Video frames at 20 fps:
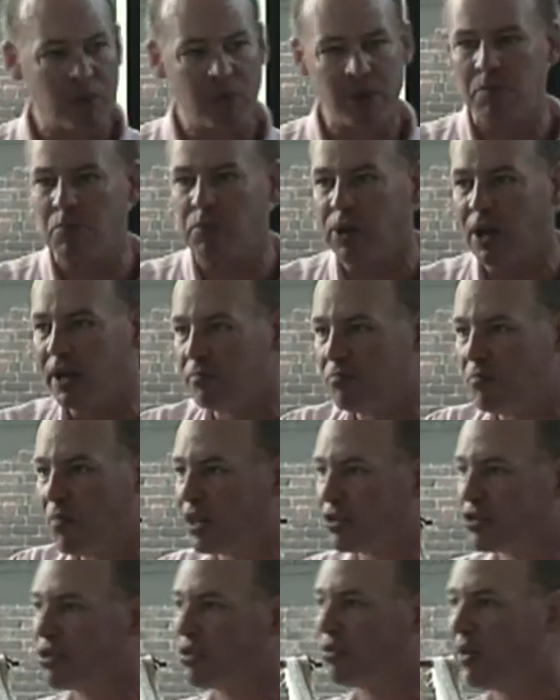been played
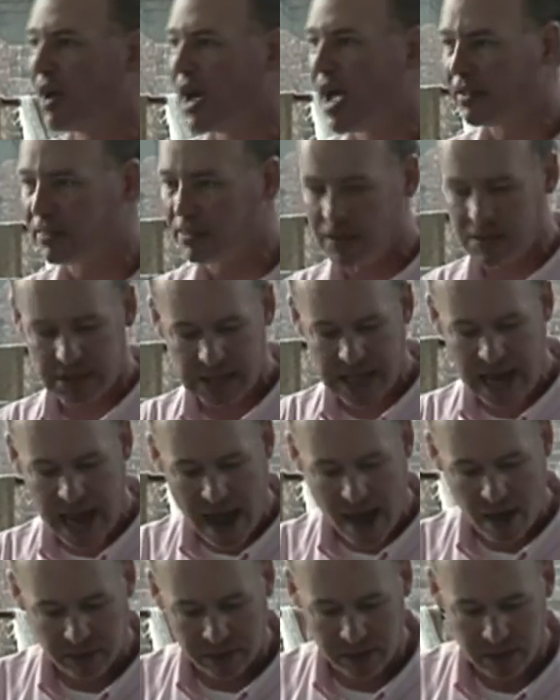much throughout the
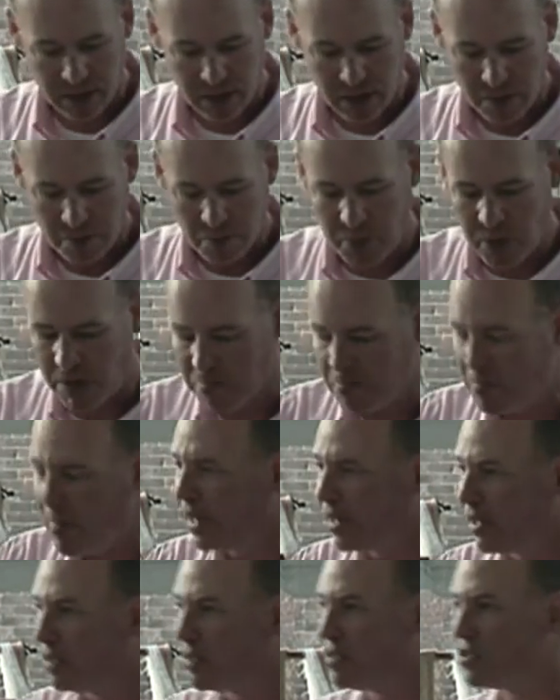South, but
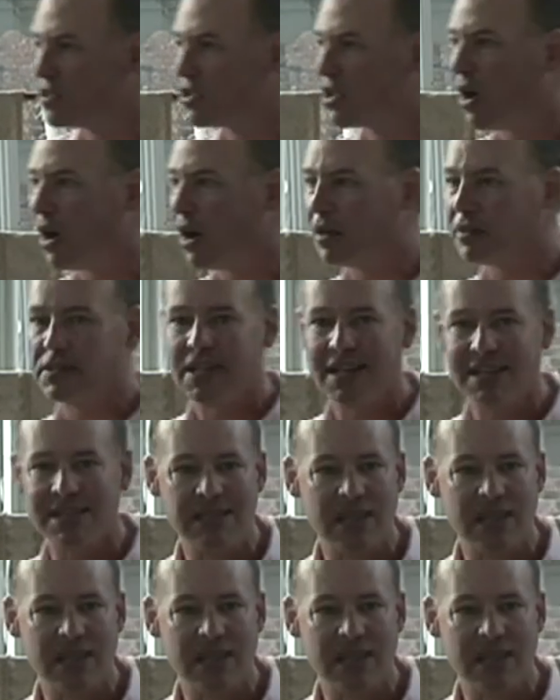many of these guards had